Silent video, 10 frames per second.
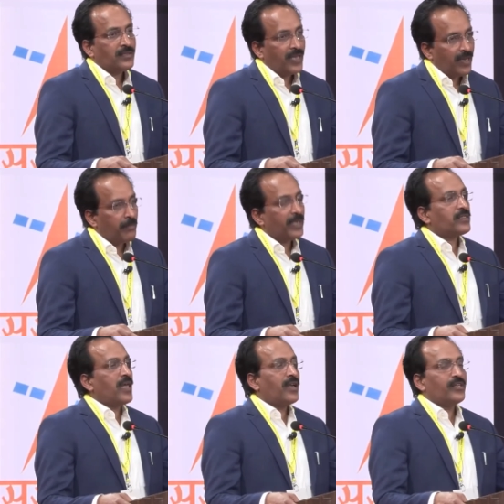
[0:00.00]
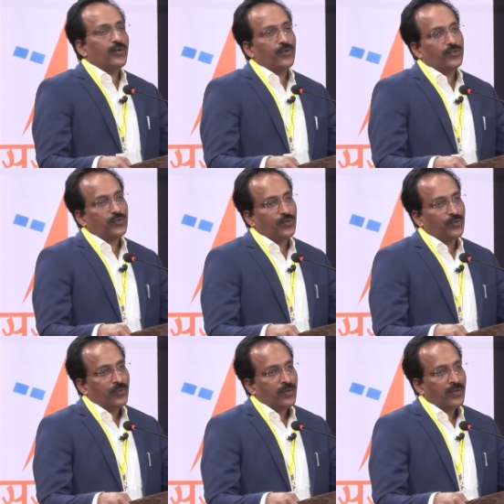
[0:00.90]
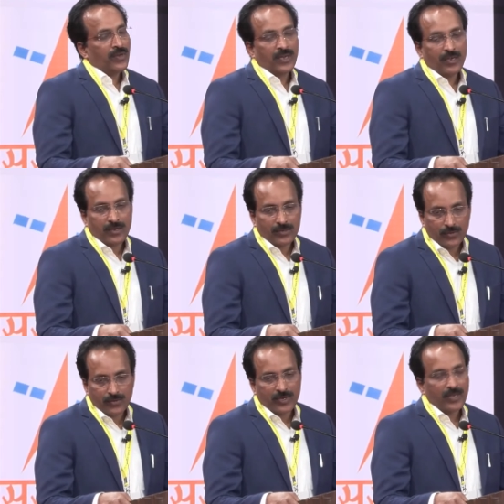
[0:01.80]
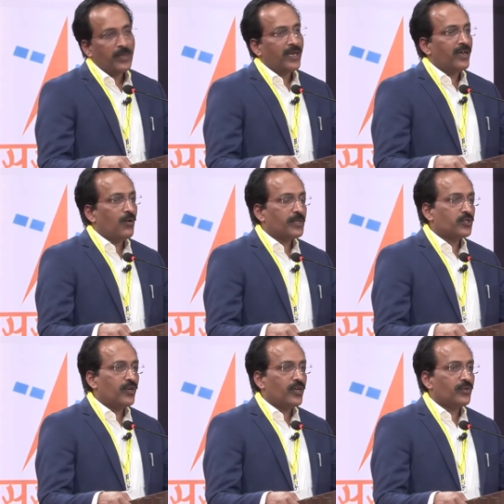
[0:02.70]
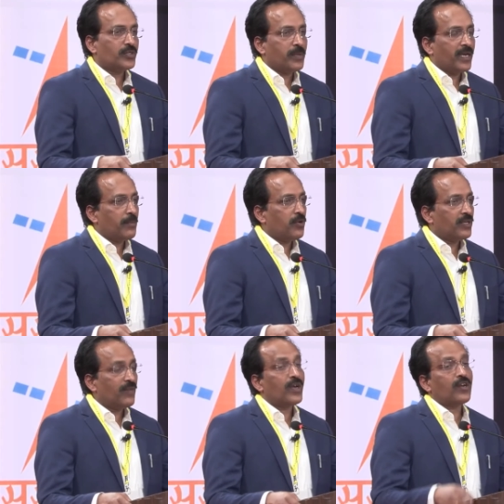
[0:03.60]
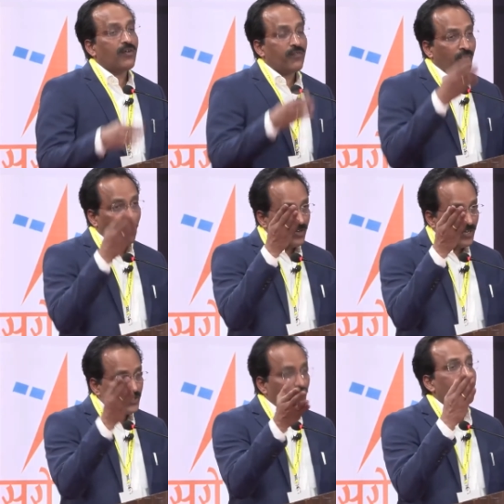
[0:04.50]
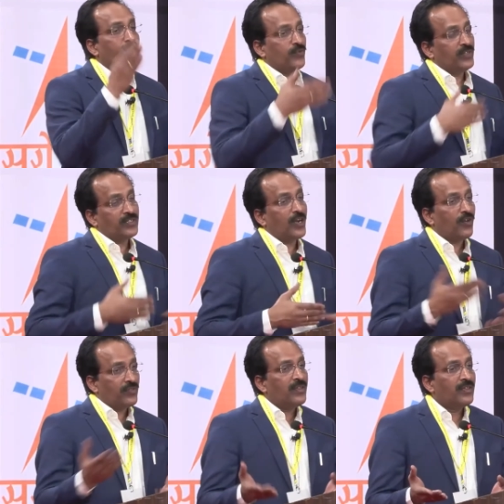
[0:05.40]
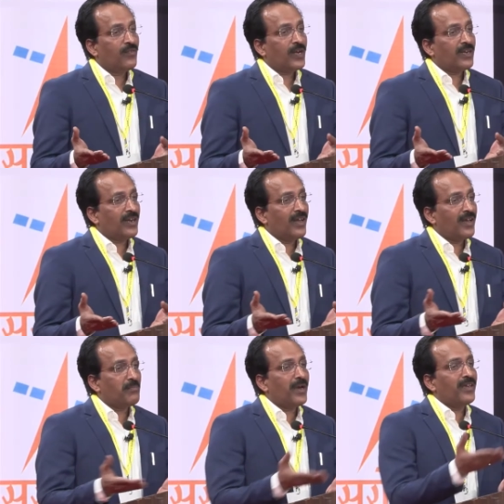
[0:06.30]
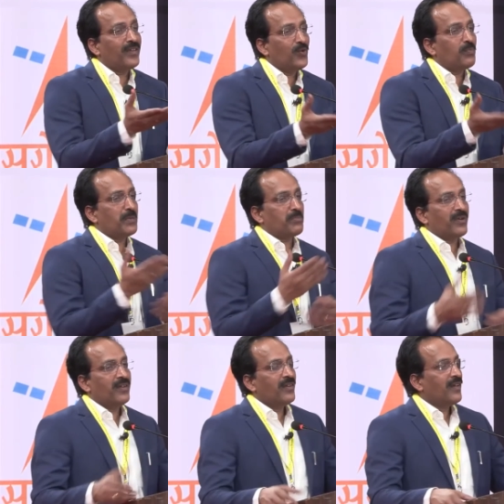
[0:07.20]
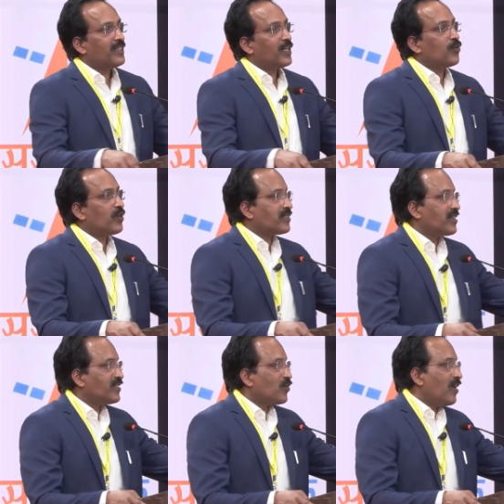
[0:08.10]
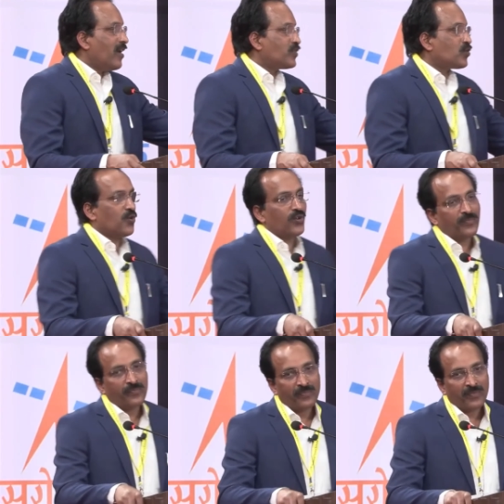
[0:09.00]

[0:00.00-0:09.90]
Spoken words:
say a big thank you to give me an opportunity to speak about the work of each one of you. None of the work done are by you people. I think your results only I showed,